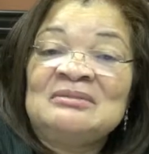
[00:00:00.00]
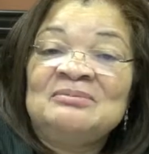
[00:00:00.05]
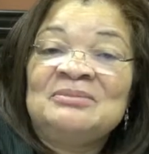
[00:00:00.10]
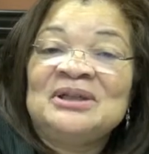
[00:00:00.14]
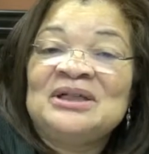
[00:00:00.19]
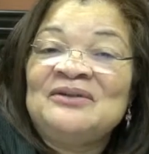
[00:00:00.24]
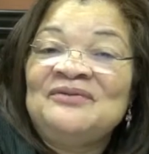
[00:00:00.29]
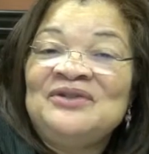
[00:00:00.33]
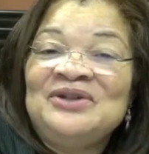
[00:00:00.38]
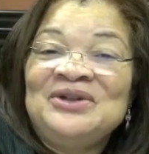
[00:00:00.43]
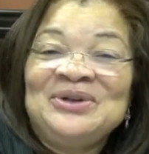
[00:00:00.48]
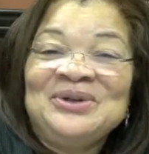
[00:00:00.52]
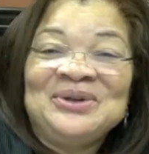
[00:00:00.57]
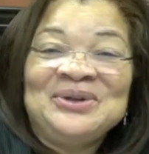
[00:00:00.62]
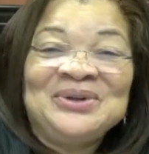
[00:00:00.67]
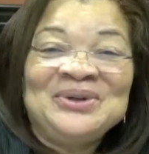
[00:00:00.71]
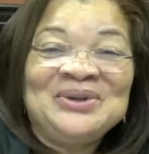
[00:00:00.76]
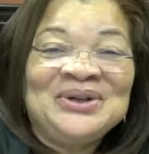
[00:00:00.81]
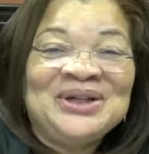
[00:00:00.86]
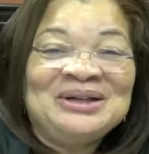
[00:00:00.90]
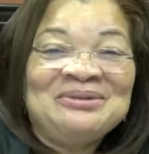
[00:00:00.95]
But if
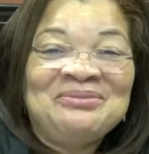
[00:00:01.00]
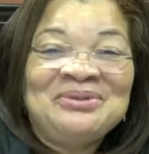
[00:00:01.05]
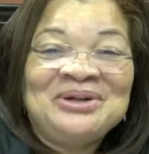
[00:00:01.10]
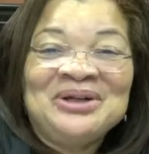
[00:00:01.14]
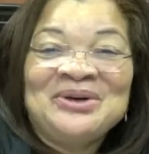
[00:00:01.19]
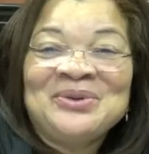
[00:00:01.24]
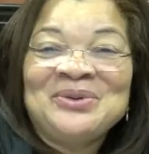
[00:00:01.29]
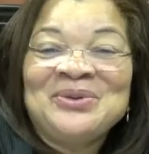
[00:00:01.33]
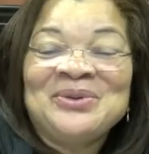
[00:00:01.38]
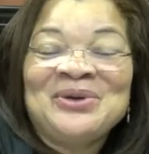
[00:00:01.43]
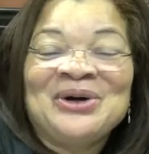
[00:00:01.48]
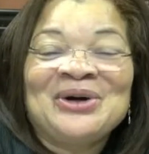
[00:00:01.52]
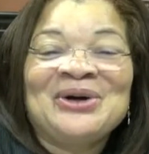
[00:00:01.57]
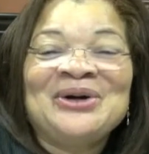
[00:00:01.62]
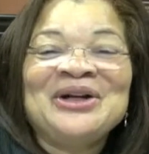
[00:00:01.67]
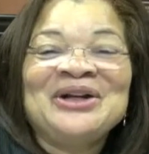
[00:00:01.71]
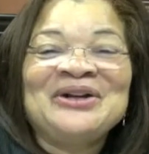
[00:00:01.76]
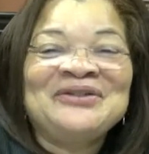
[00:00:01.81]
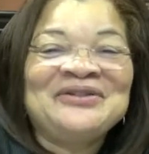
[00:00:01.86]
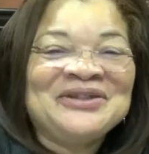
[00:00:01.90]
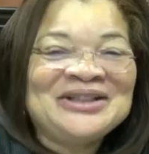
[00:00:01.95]
you can be a
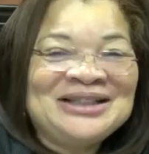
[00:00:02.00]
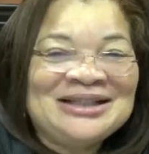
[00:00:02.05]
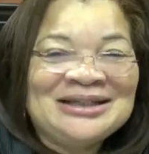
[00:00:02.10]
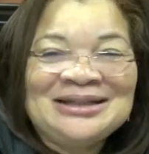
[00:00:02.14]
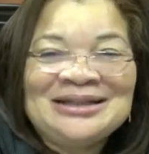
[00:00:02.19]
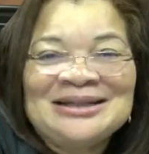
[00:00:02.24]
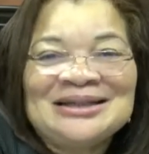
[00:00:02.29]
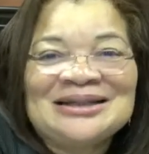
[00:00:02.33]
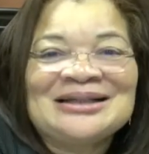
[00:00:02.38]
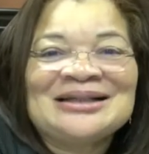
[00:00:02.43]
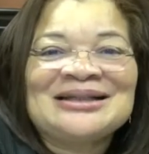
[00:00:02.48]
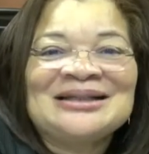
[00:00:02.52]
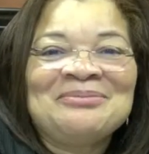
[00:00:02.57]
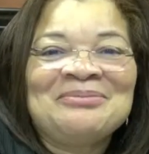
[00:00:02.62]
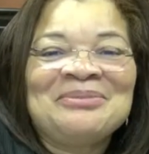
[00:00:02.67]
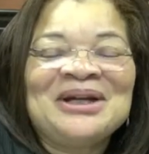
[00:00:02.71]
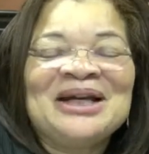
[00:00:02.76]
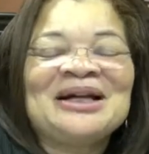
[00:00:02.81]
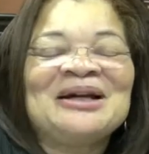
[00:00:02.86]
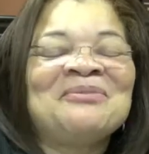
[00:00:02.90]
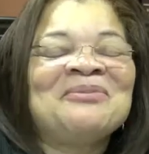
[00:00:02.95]
warrior for Jesus and
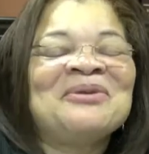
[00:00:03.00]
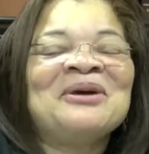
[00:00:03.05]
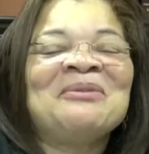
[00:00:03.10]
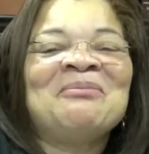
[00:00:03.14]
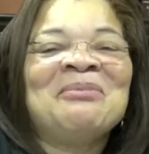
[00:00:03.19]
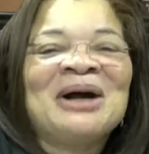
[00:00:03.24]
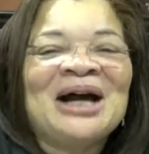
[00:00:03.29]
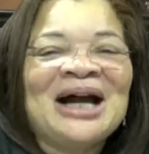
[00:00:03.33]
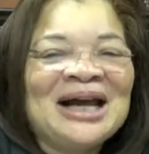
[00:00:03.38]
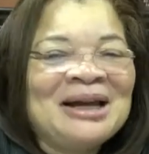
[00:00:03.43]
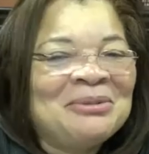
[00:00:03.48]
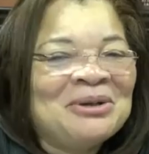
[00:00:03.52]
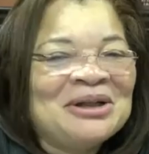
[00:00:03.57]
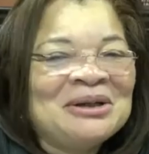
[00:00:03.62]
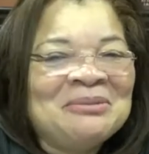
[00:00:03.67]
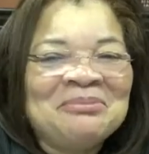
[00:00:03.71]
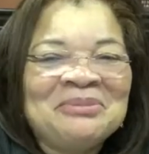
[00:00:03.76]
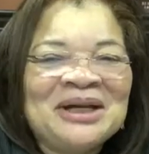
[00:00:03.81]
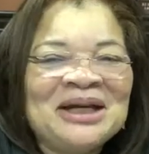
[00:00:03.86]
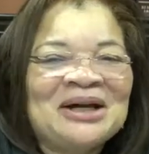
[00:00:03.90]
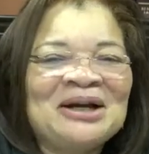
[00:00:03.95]
pick up the Bible
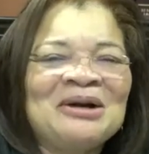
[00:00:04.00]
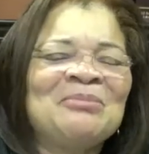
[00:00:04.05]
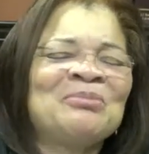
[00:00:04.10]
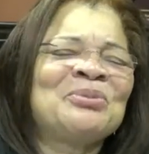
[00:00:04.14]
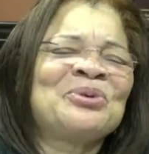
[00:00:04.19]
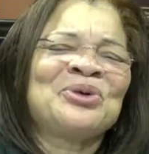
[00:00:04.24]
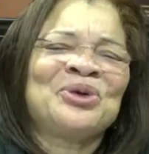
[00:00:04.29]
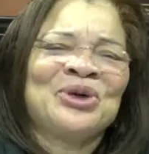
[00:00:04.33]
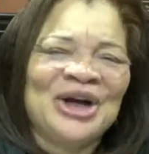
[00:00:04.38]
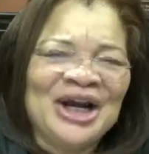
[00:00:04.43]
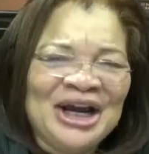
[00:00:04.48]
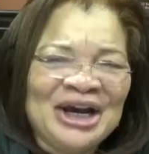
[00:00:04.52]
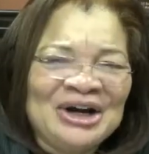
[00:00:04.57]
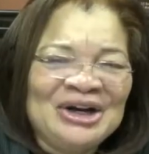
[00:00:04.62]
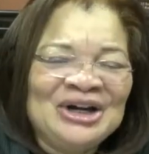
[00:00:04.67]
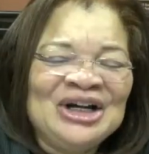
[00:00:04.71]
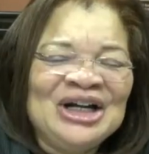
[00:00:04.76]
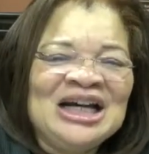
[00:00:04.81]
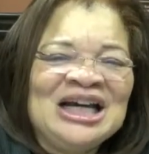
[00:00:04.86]
and pick up prayer